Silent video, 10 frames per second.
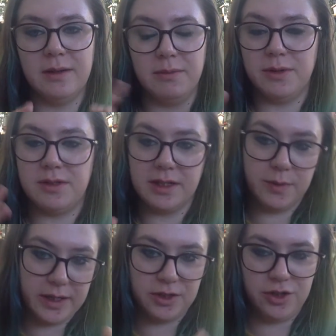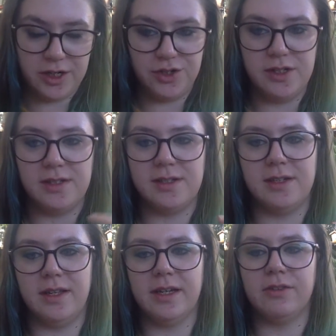mostly quick changes to
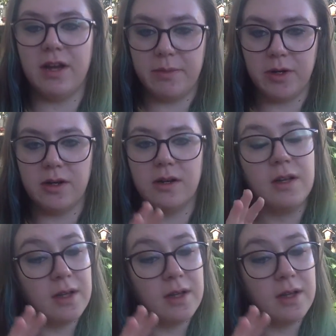like grammar,